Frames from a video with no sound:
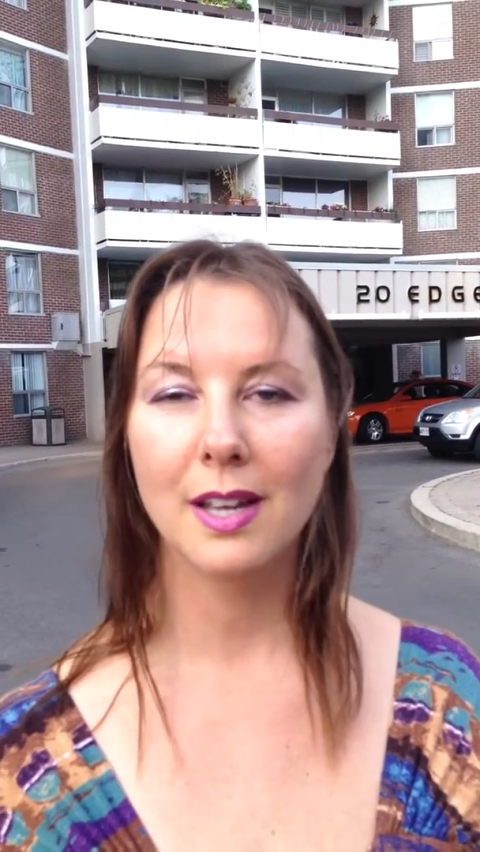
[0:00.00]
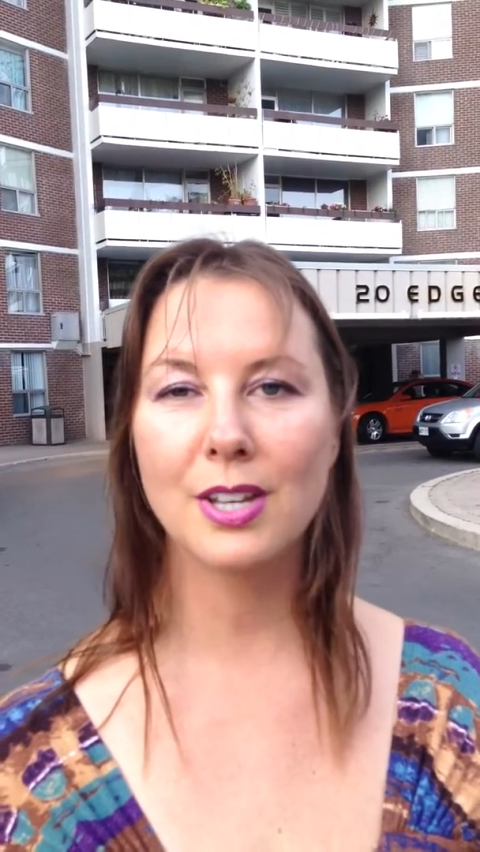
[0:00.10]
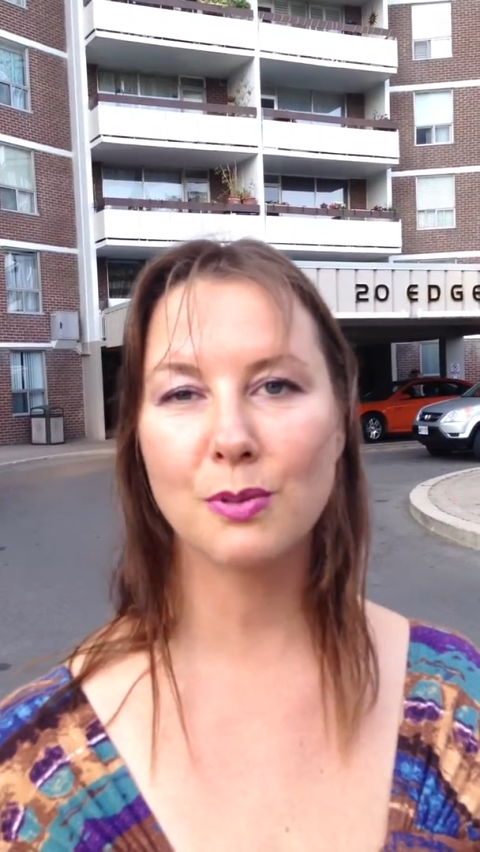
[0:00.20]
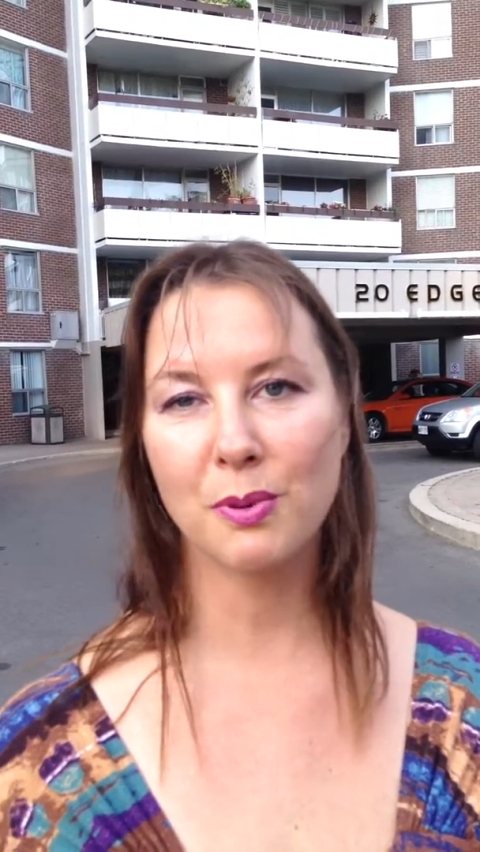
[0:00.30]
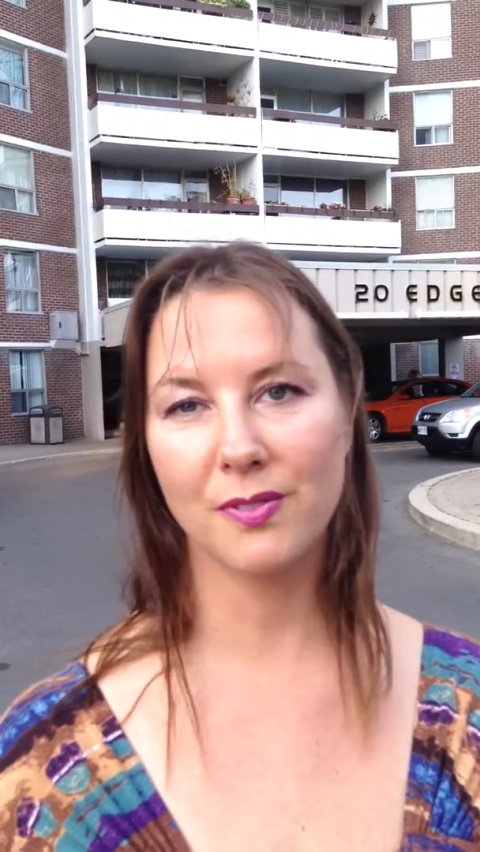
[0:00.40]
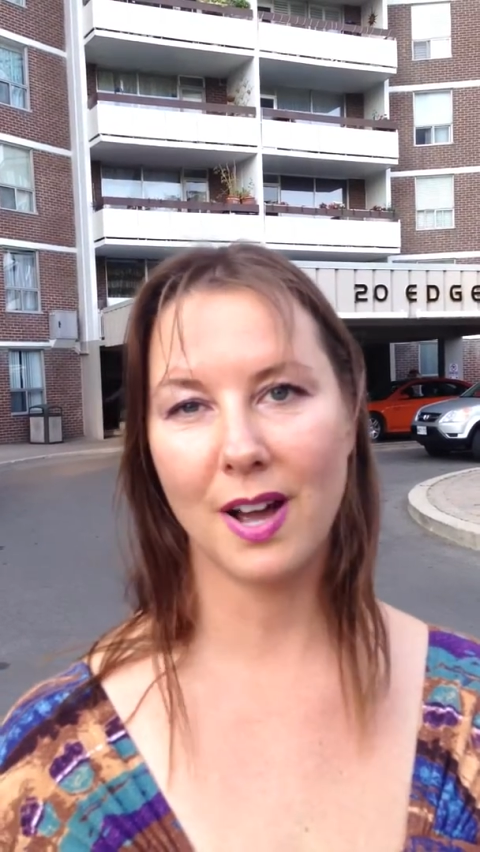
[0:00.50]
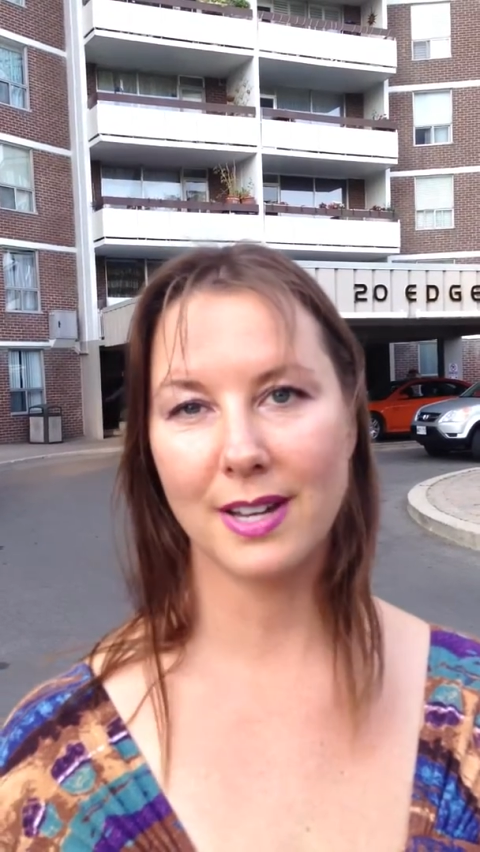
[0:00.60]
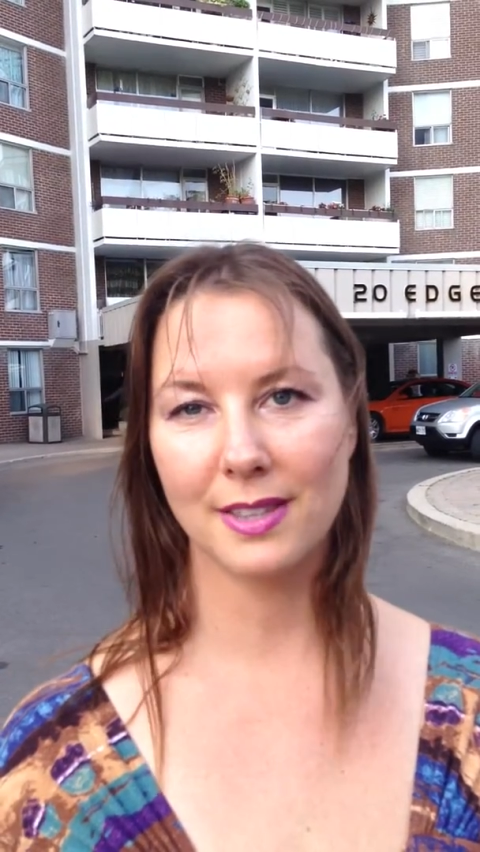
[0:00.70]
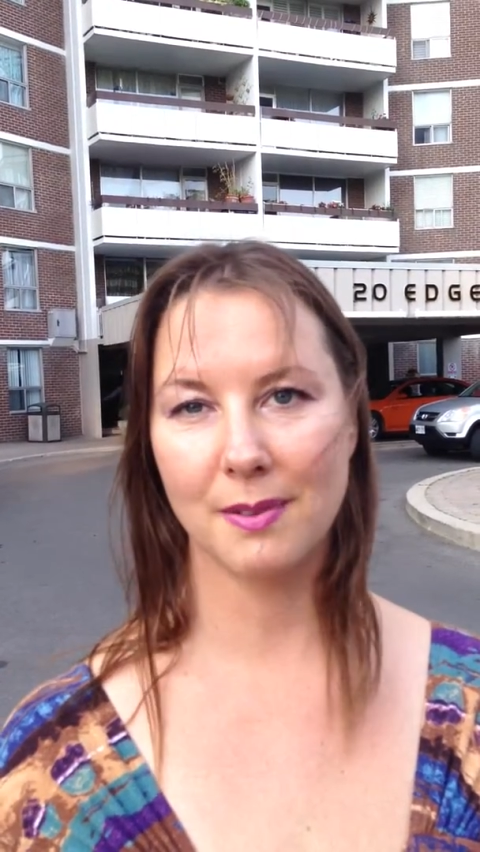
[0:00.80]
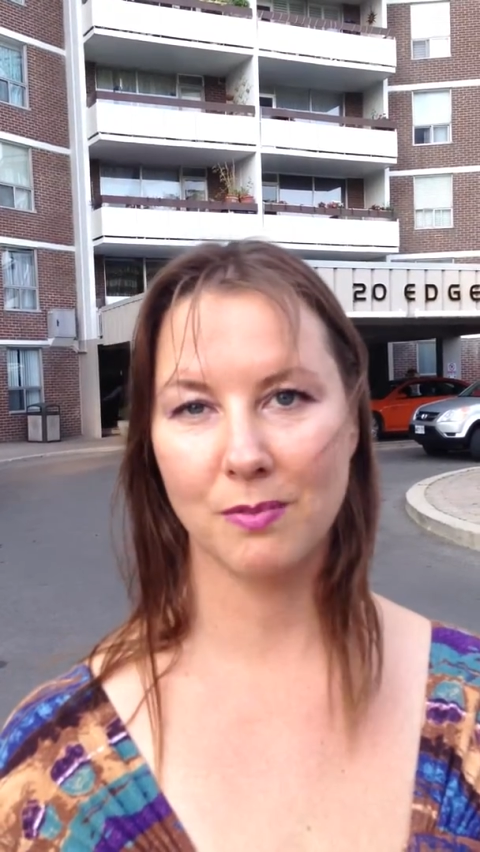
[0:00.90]
and you
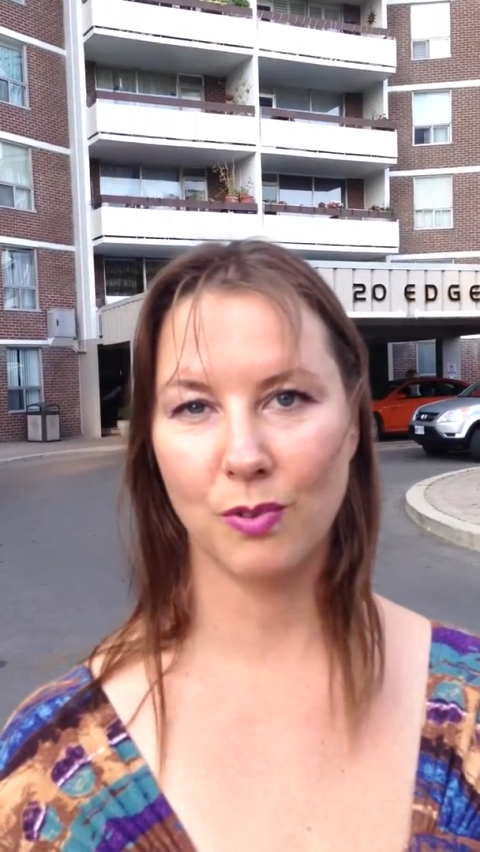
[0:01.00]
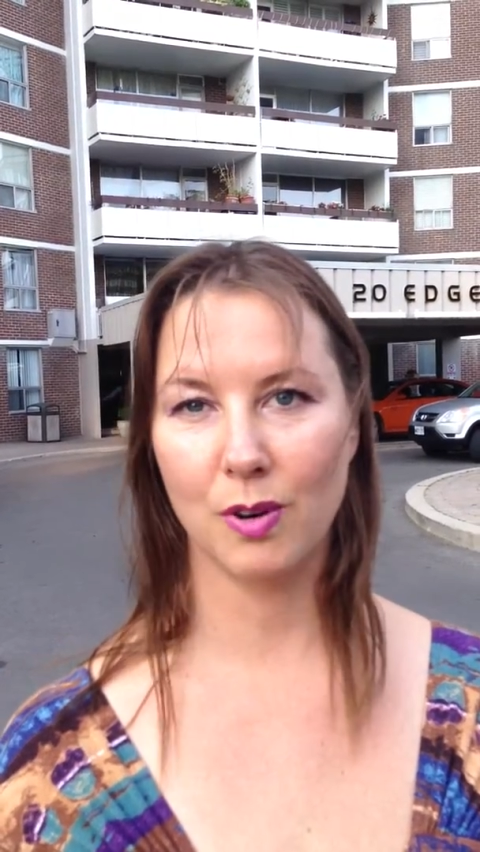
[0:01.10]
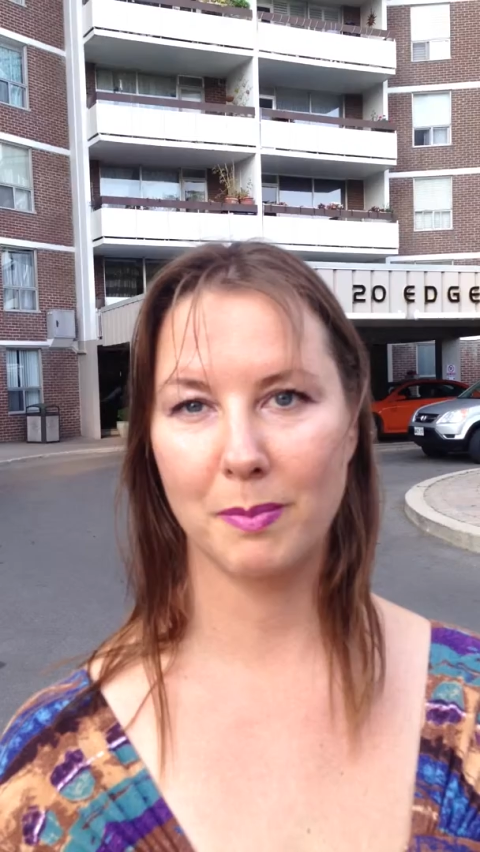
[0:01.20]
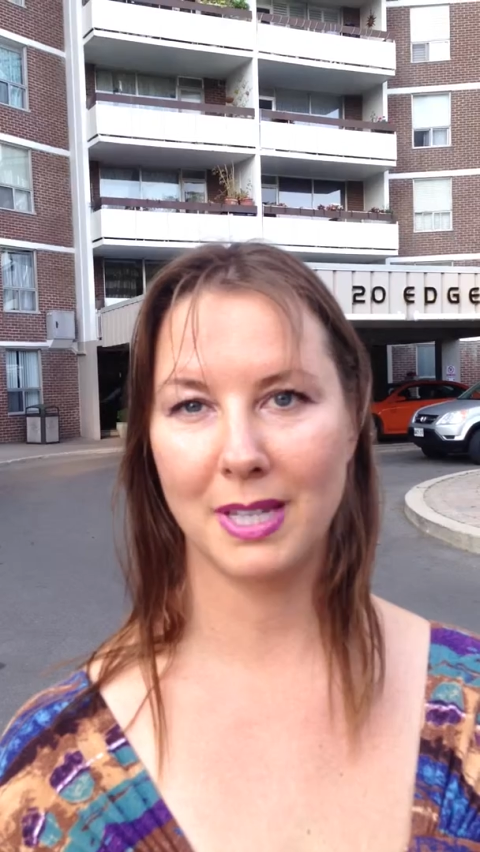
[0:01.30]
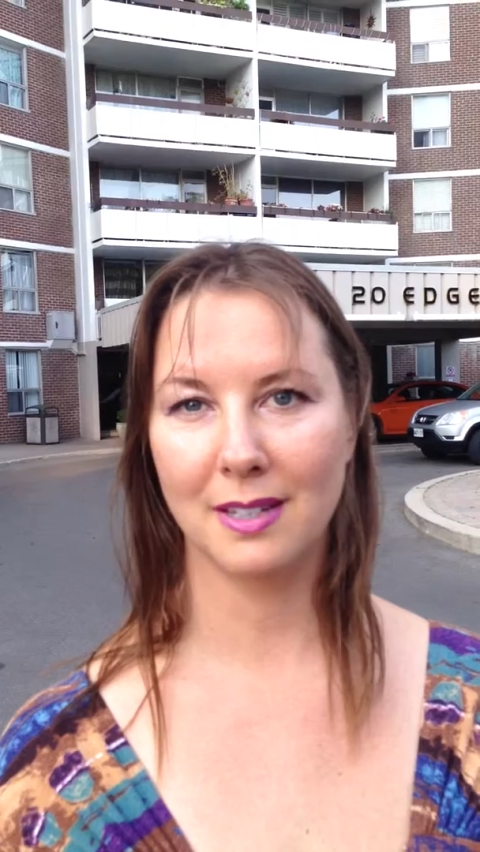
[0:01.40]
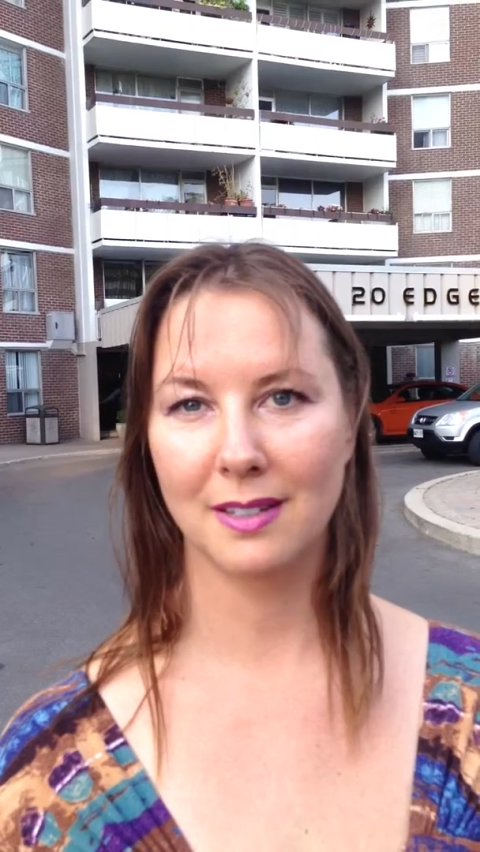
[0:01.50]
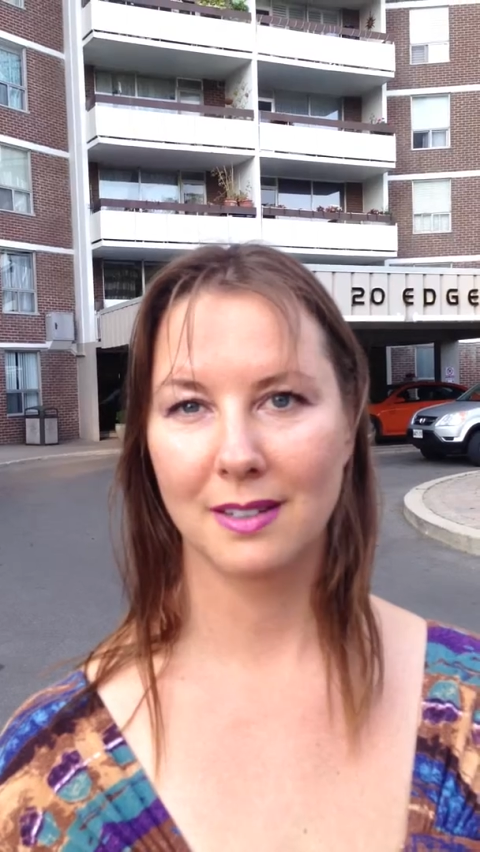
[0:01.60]
provided them for me.